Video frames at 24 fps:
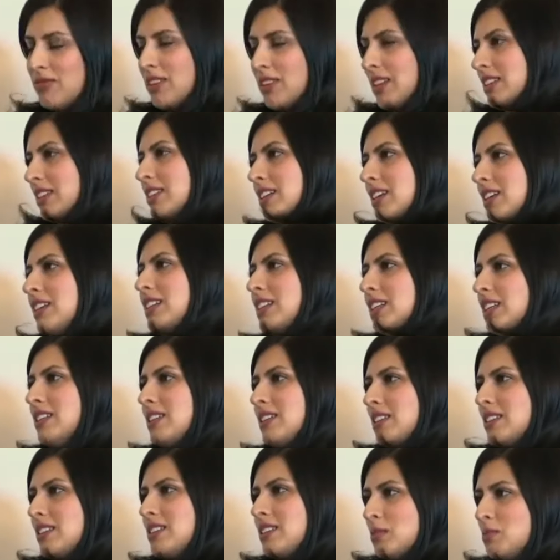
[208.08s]
event that I
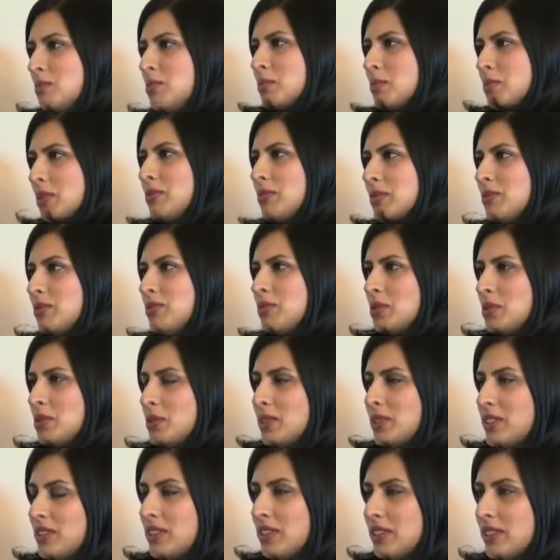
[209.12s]
needed to propel me
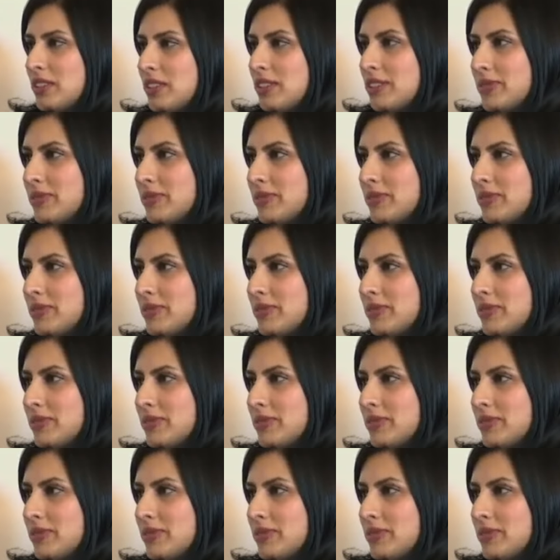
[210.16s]
forward.